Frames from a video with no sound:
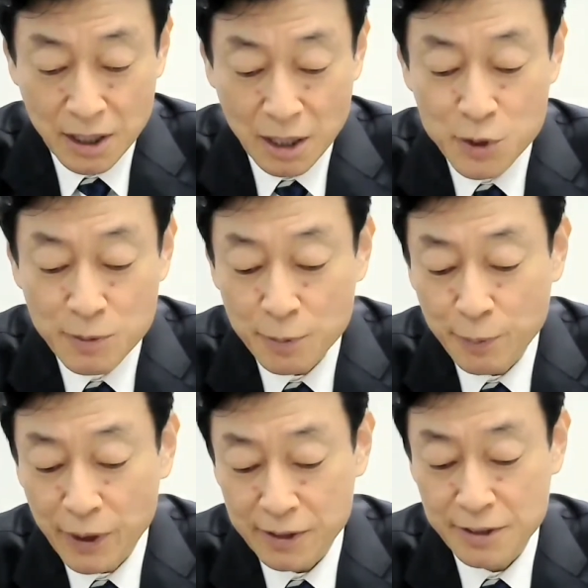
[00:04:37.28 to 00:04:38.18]
Amusement
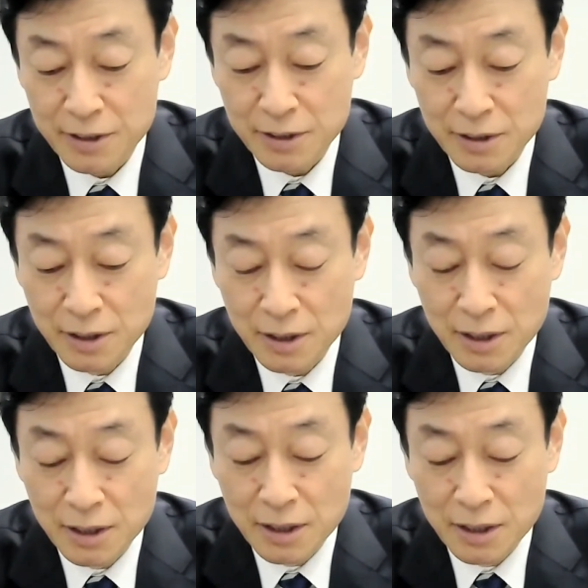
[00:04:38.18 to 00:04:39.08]
parks,
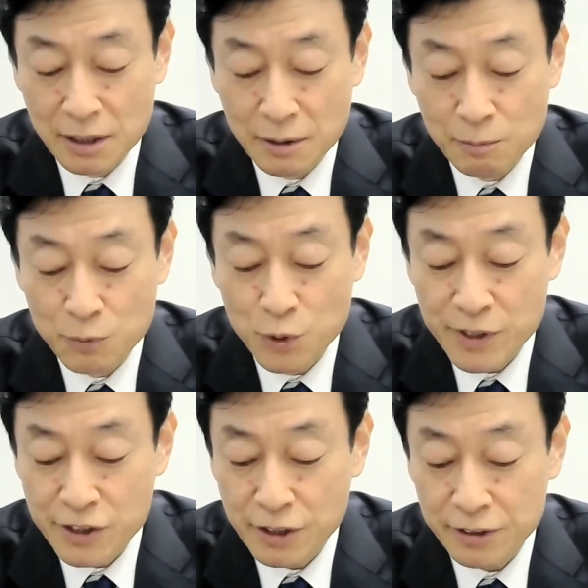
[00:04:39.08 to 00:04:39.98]

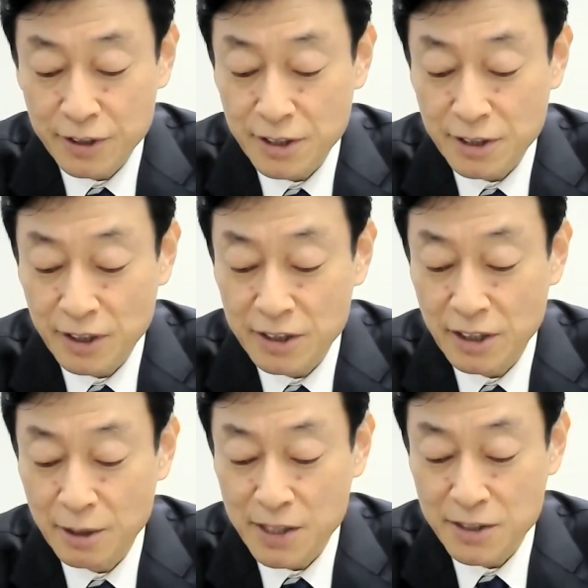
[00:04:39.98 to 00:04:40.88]
movie theaters, and
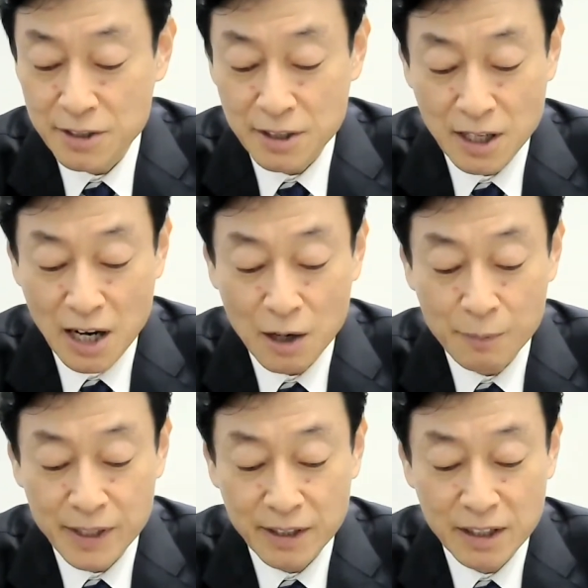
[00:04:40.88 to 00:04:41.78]
other events have
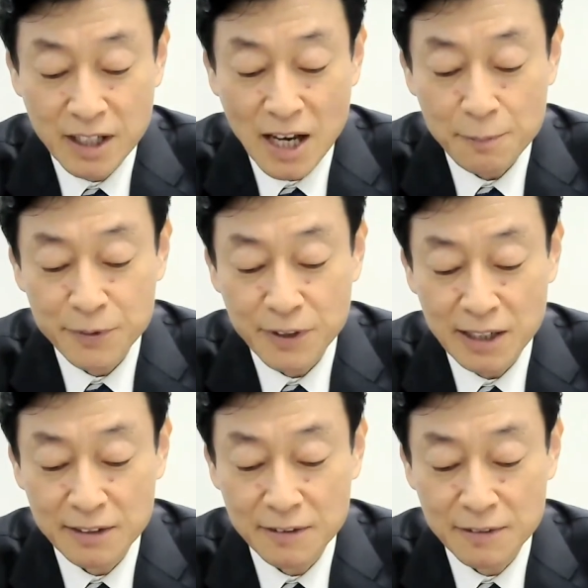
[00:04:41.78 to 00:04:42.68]
been capped
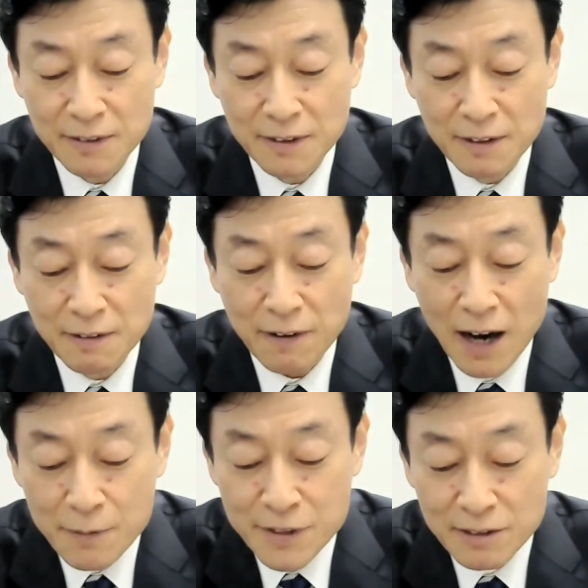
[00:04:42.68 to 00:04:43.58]
at
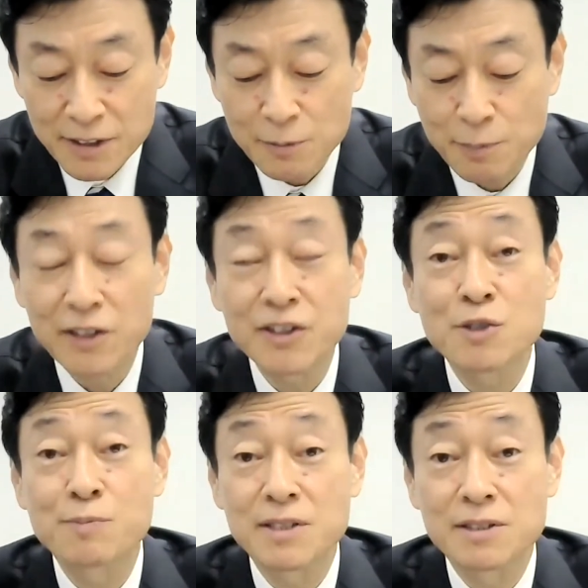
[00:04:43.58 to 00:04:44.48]
5,000
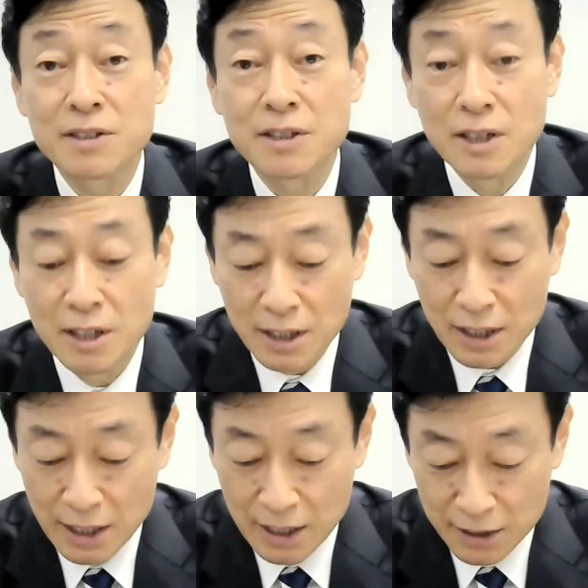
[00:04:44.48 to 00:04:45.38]
participants
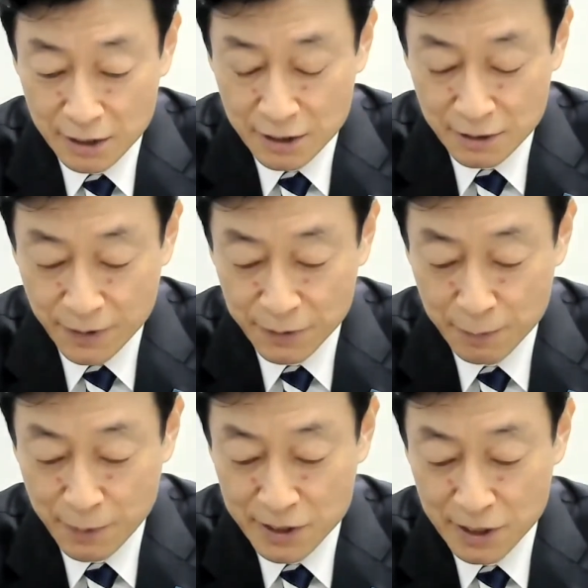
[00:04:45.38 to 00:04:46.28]
and
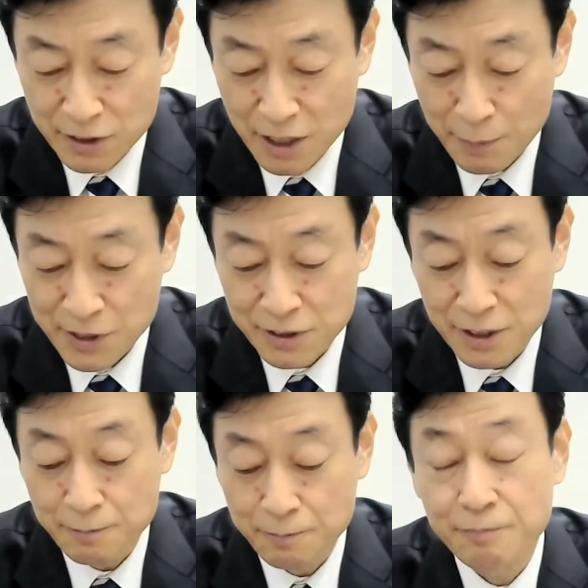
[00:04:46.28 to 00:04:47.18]
50%
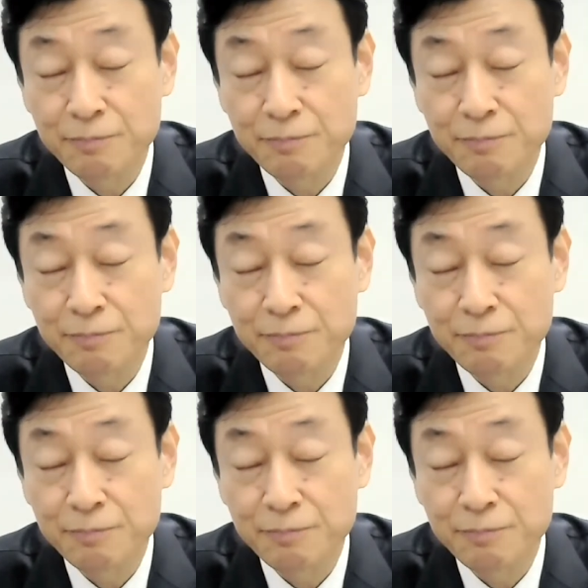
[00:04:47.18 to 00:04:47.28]
capacity.